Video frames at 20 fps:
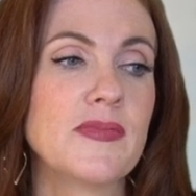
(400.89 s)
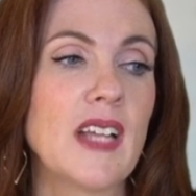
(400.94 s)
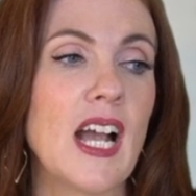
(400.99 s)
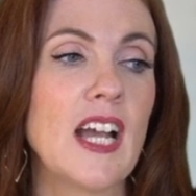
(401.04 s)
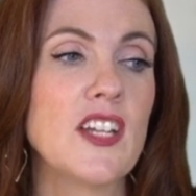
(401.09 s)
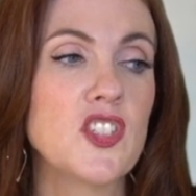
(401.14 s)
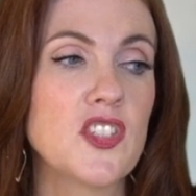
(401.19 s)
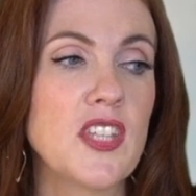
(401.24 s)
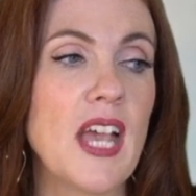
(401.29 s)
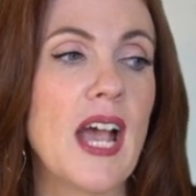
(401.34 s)

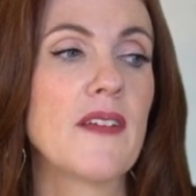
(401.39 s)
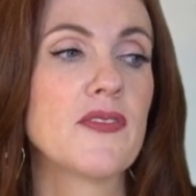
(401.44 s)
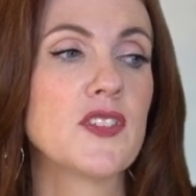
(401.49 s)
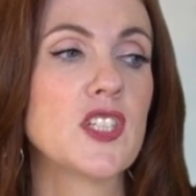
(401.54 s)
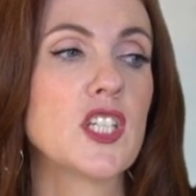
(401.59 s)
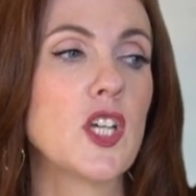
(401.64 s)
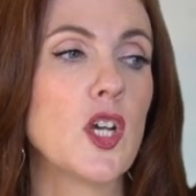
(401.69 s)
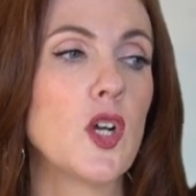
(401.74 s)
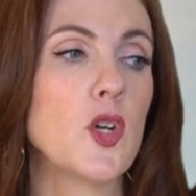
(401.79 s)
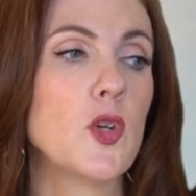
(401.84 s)
I just have to
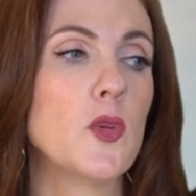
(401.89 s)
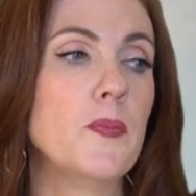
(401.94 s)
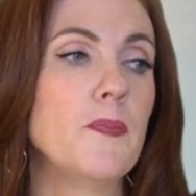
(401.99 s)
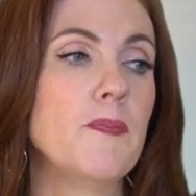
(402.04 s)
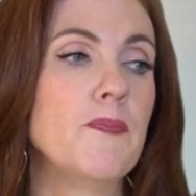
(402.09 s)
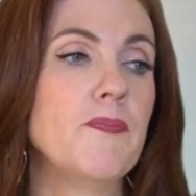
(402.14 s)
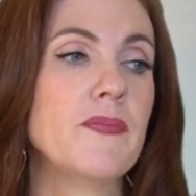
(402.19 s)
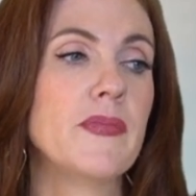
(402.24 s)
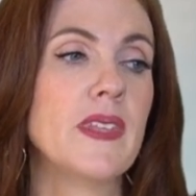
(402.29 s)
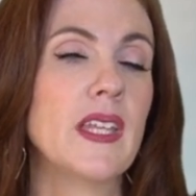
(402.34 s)
go
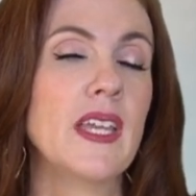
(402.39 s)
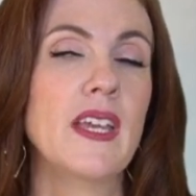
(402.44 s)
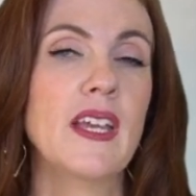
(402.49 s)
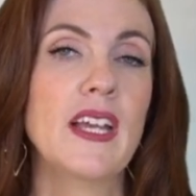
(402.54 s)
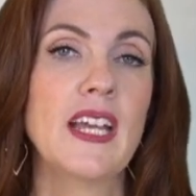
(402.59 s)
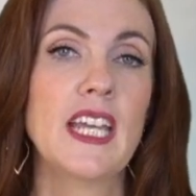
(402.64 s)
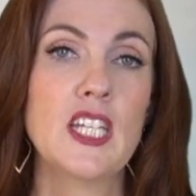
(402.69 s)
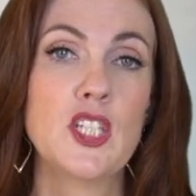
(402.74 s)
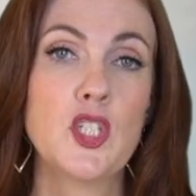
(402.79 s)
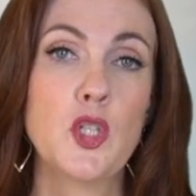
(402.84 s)

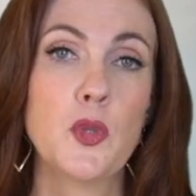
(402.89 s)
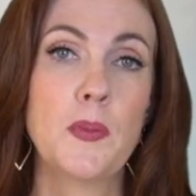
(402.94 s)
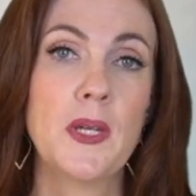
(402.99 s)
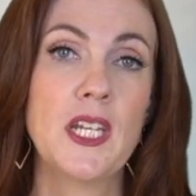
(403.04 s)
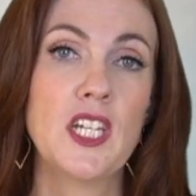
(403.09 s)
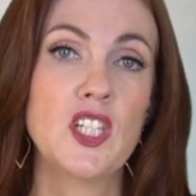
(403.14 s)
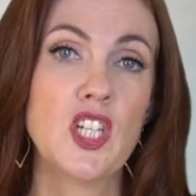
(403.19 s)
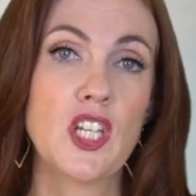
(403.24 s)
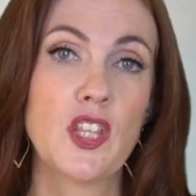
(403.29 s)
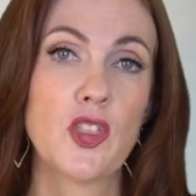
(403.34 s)
into
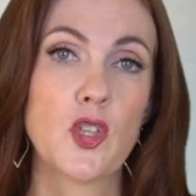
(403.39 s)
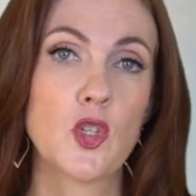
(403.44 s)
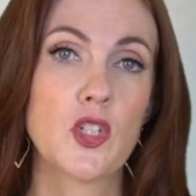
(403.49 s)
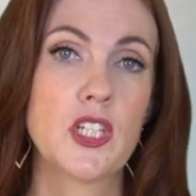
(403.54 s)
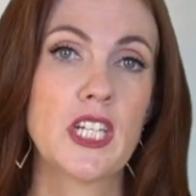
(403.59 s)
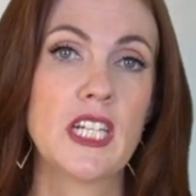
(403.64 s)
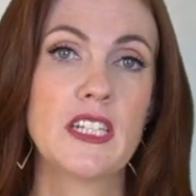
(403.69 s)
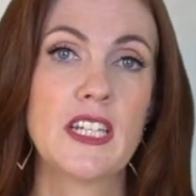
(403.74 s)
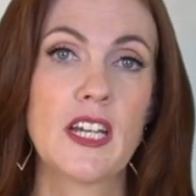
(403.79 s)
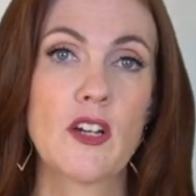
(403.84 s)

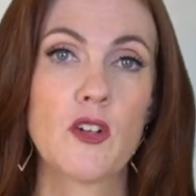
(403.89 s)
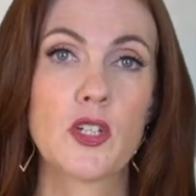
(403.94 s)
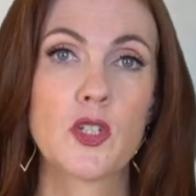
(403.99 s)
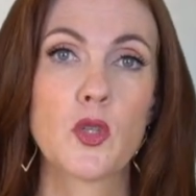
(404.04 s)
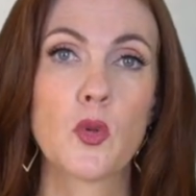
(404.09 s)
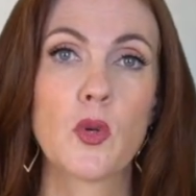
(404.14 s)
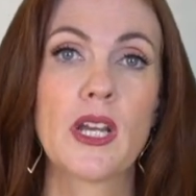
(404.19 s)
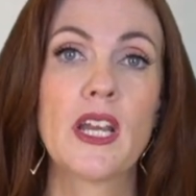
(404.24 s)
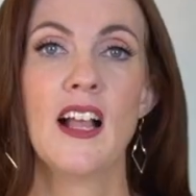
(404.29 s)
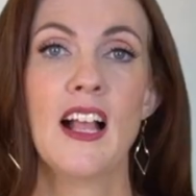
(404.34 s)
PG-13
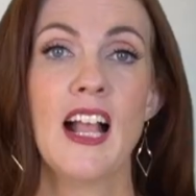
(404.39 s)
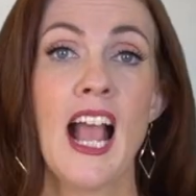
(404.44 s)
territory.